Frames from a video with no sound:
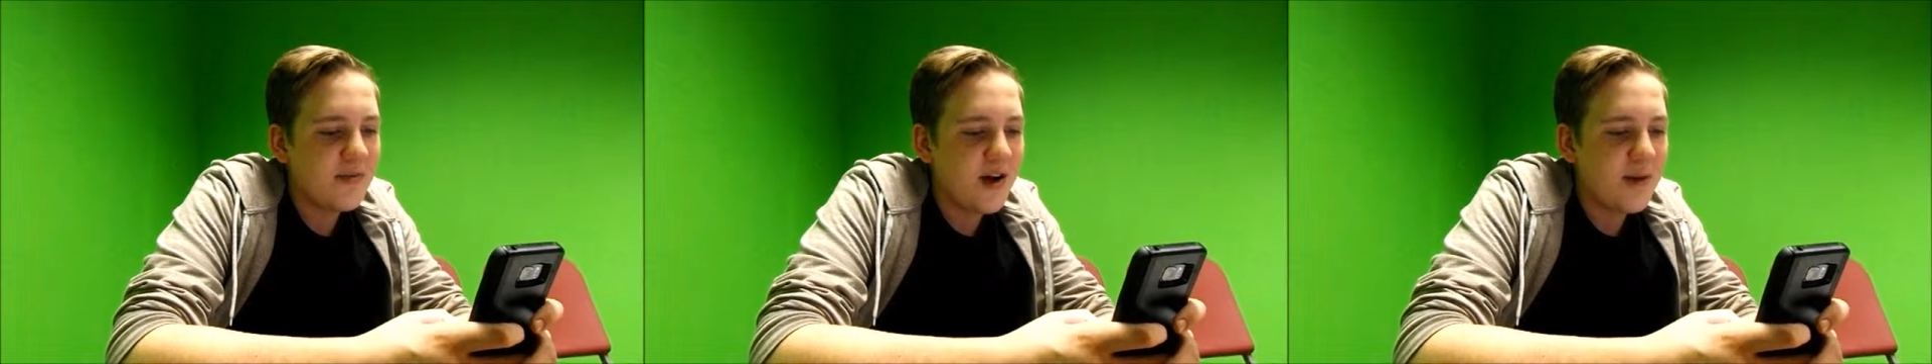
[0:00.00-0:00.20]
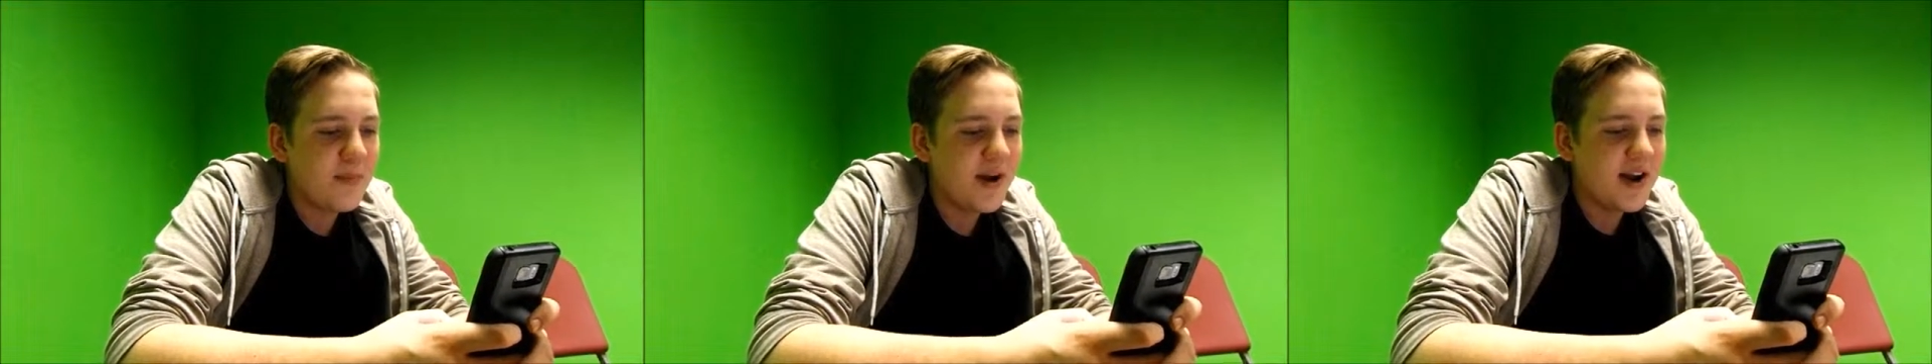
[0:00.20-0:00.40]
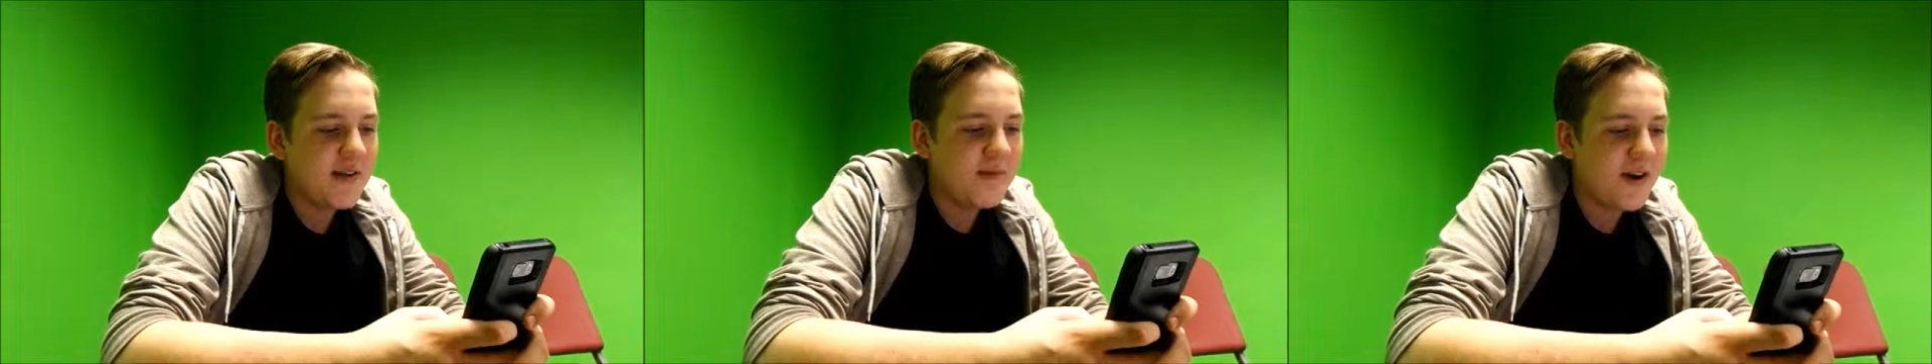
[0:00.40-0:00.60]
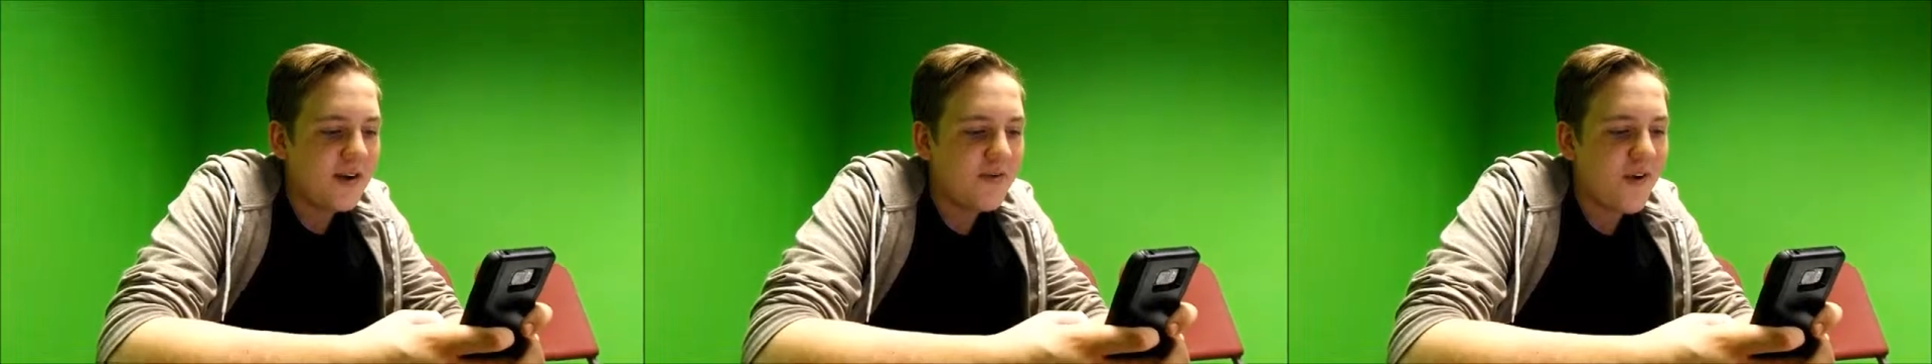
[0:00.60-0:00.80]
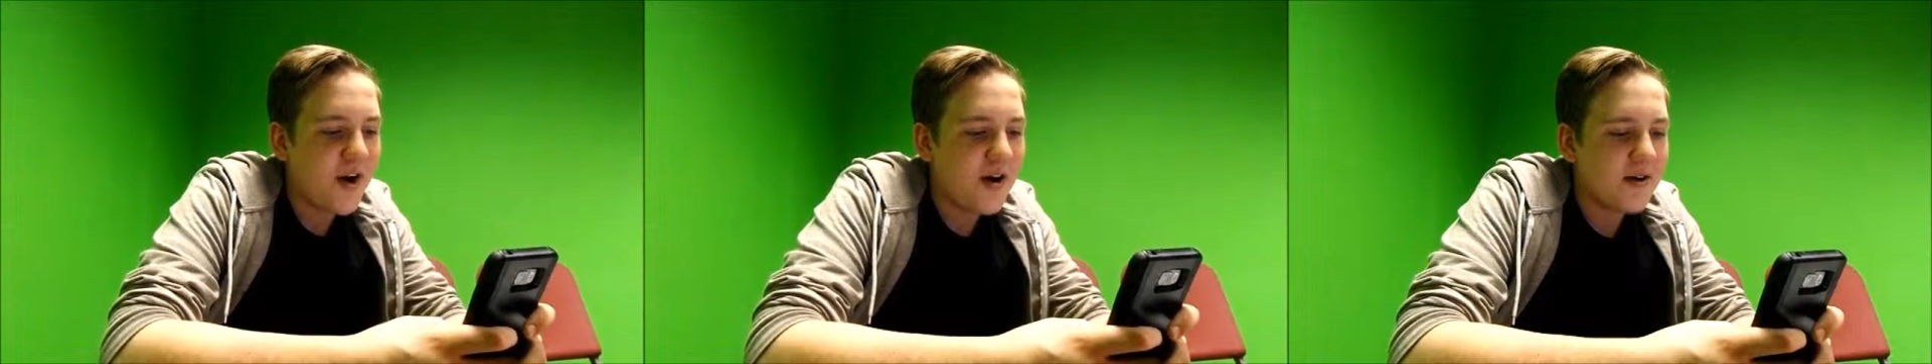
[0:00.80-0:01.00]
I paid my
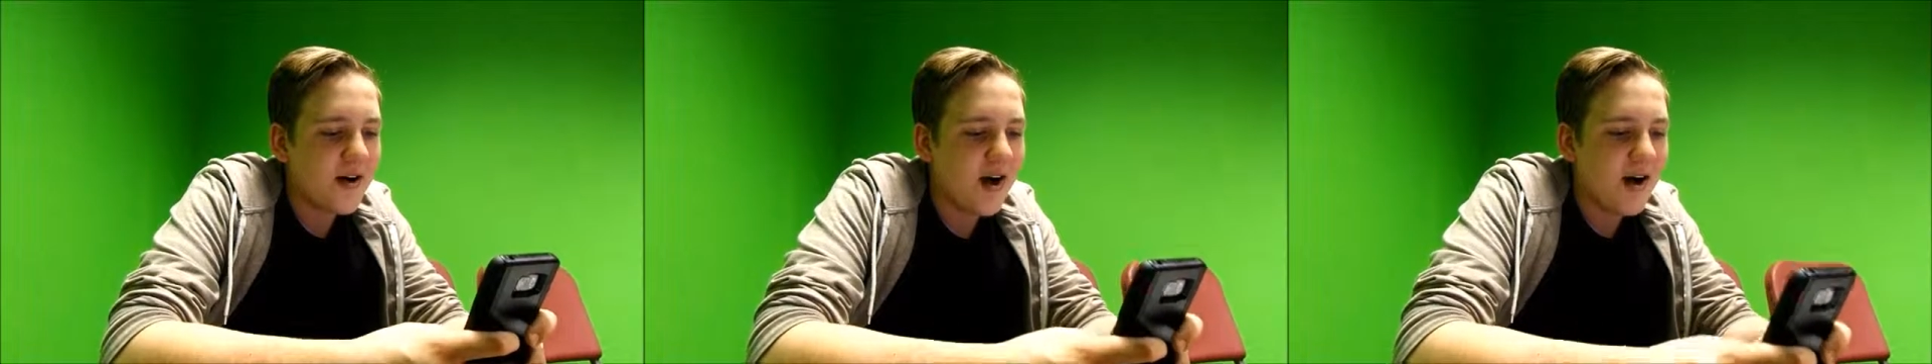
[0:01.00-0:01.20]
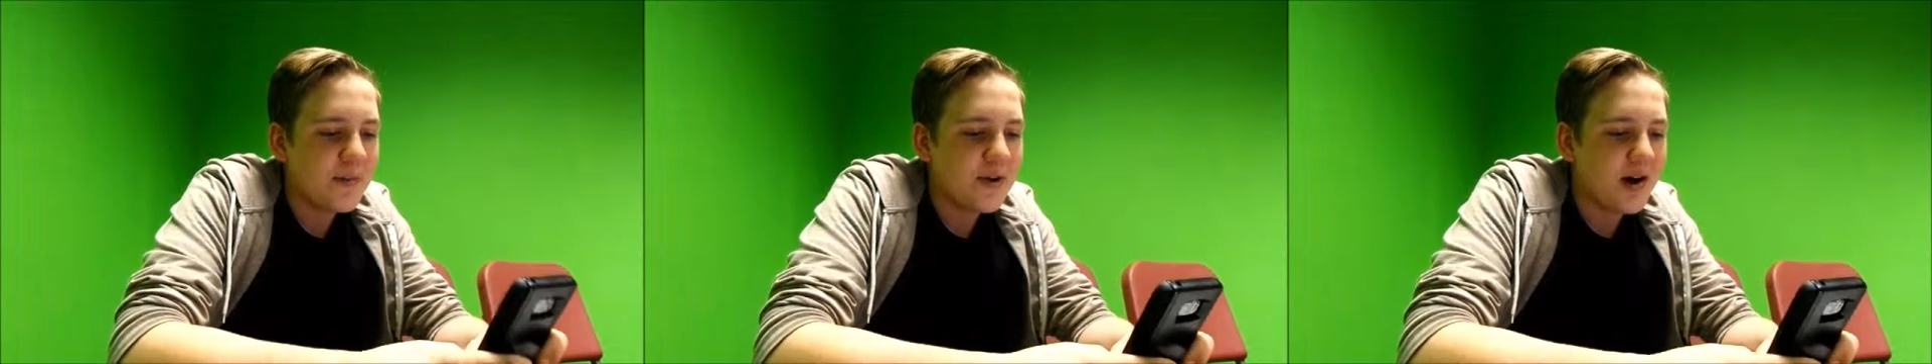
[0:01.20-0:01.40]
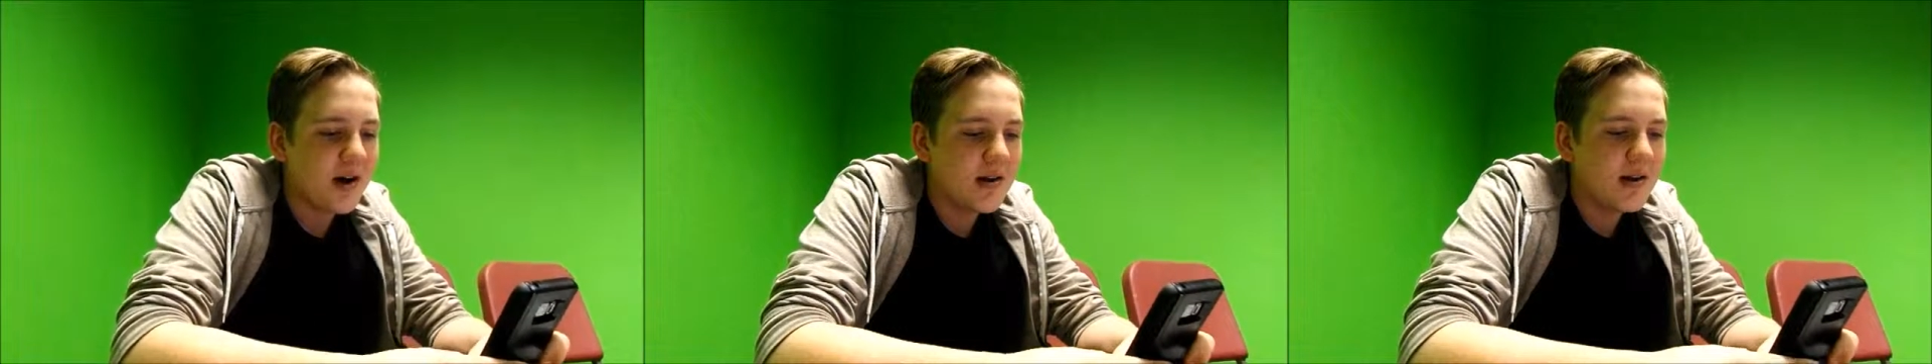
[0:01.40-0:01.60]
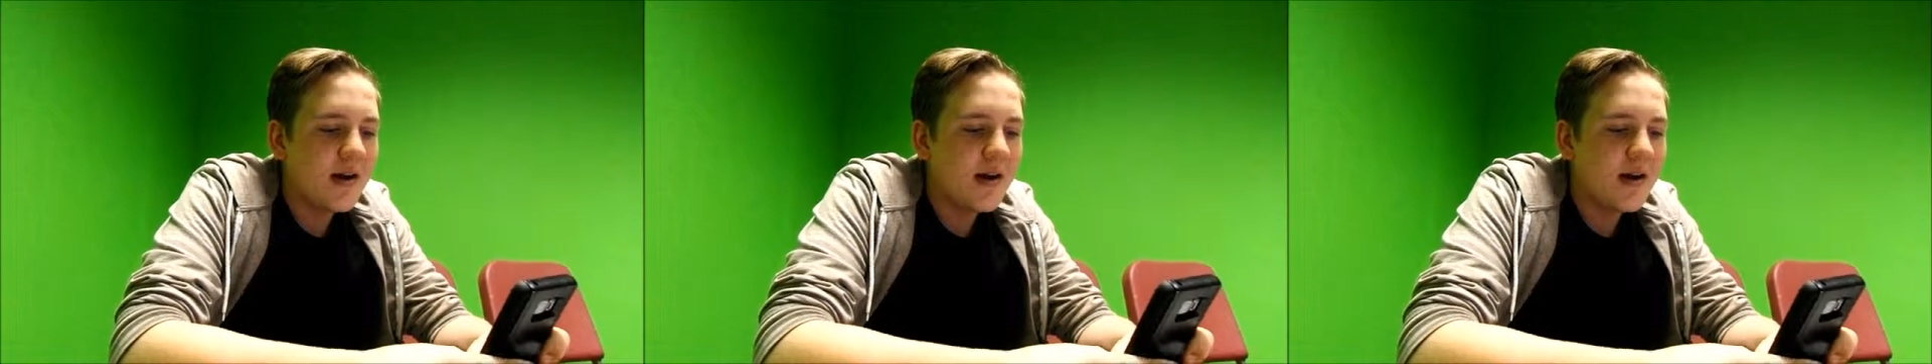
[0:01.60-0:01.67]
fare and hopped on.